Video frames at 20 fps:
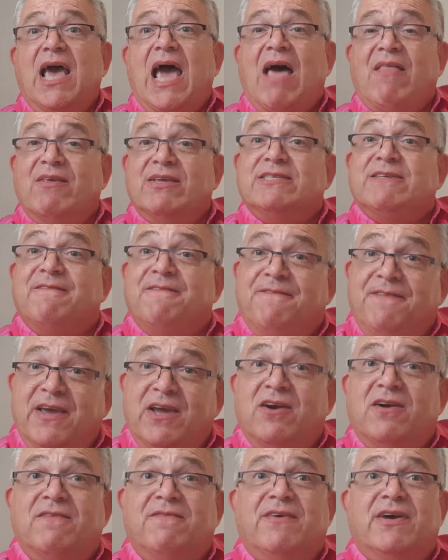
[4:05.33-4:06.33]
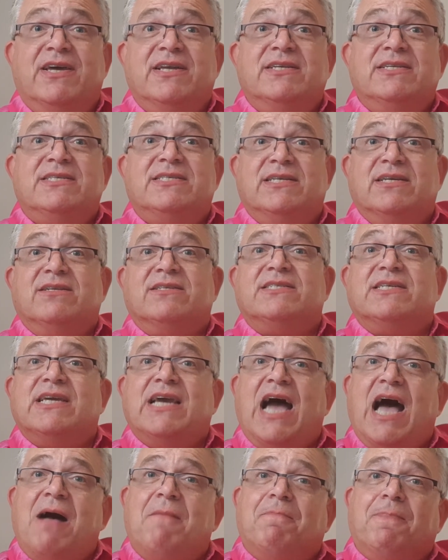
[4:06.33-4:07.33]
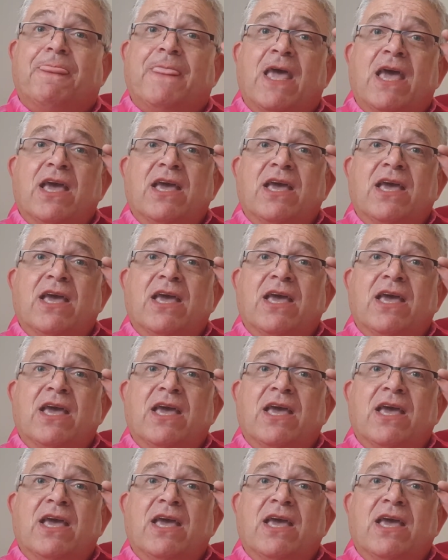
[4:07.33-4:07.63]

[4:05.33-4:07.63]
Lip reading: and there's a fear of it still to come.